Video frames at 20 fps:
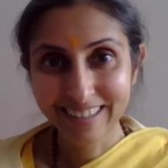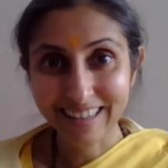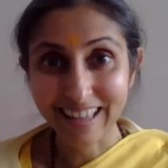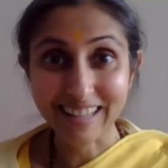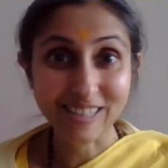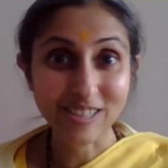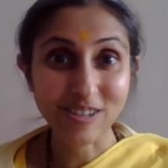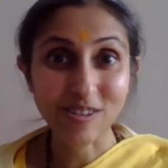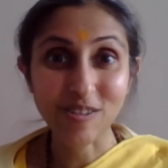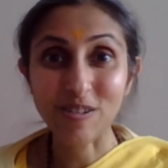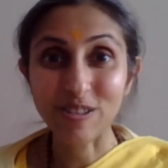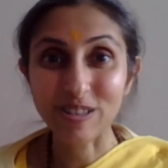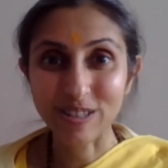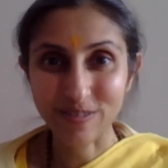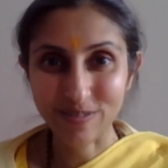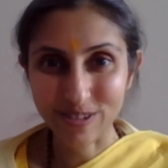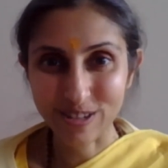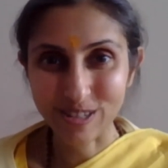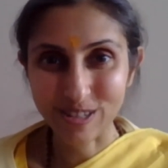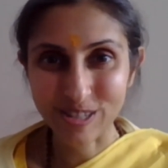That's a whole
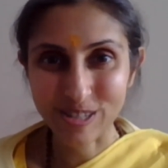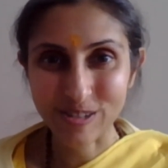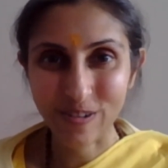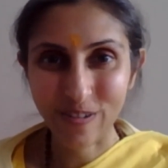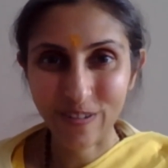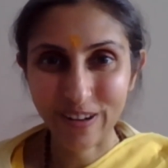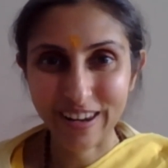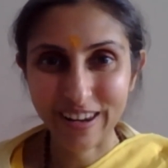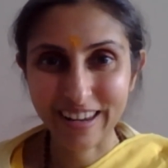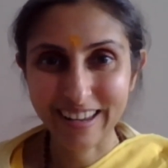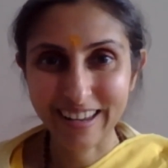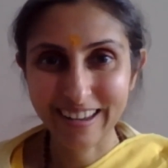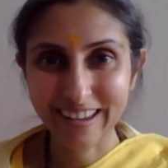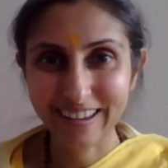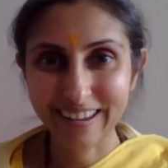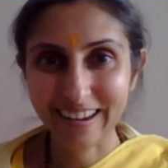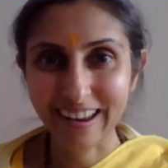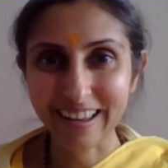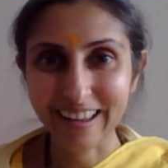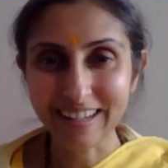different story,
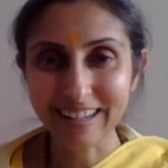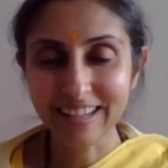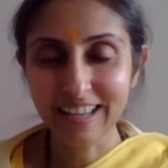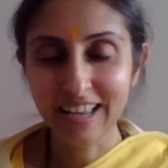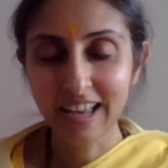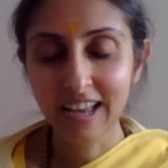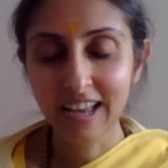right?